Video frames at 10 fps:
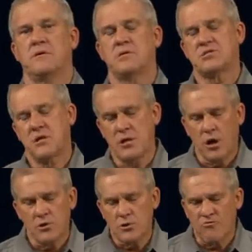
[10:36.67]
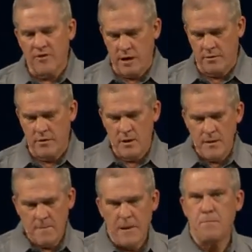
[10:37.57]
The study also found
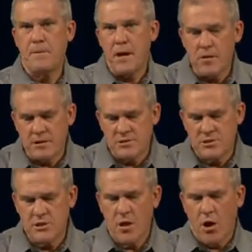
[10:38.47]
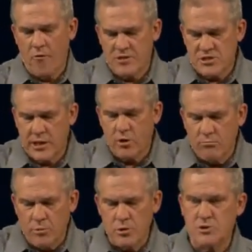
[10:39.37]
that parents are the single
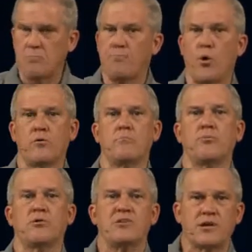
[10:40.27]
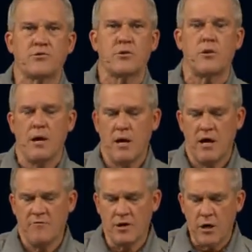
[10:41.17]
most important predictor
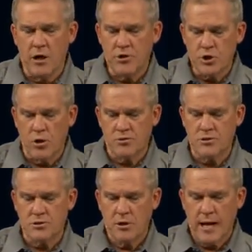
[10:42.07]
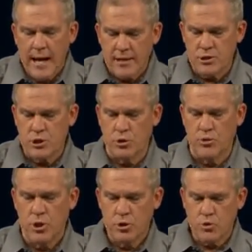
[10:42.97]
of a young adult's
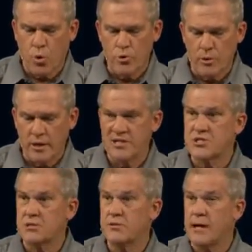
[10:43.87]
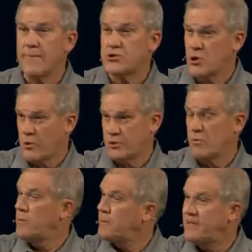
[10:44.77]
attitude toward religion and the church. I
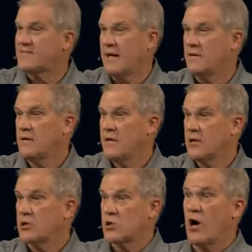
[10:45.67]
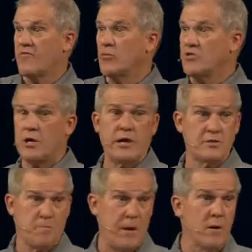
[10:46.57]
want to repeat that because often we think
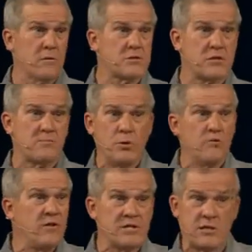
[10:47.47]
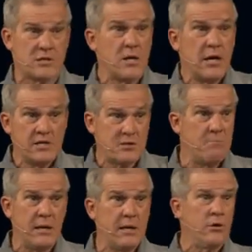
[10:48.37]
it's peers, it's movies, it's, it's the
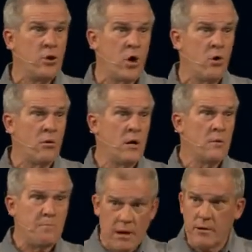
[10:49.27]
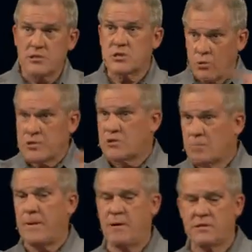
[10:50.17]
media. No, parents, Christian
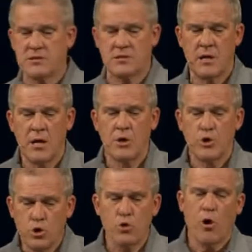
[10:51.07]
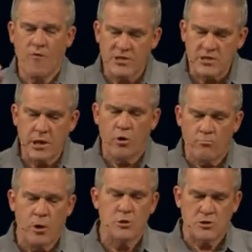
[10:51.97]
parents, you are the single
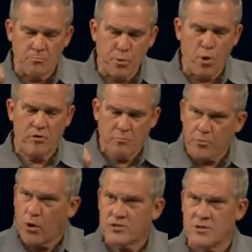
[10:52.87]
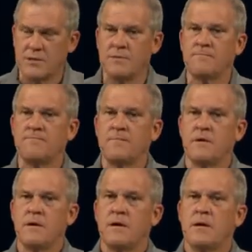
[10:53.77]
most important person
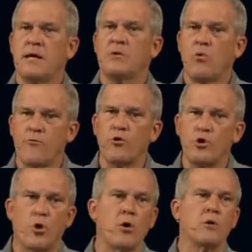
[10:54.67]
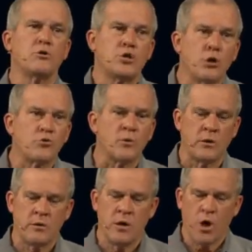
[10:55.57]
in whether your
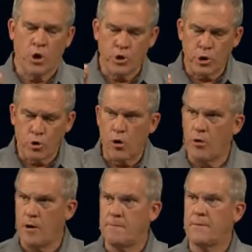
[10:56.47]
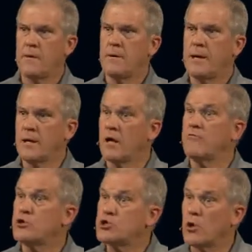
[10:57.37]
children are going to grow up and love
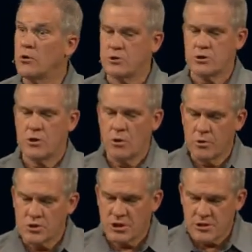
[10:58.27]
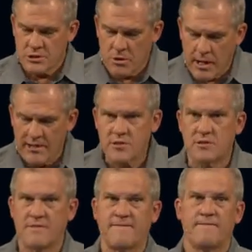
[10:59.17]
the church or Jesus Christ.
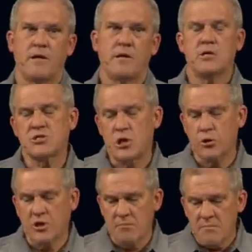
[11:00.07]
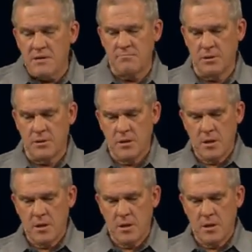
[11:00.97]
You see, your commitment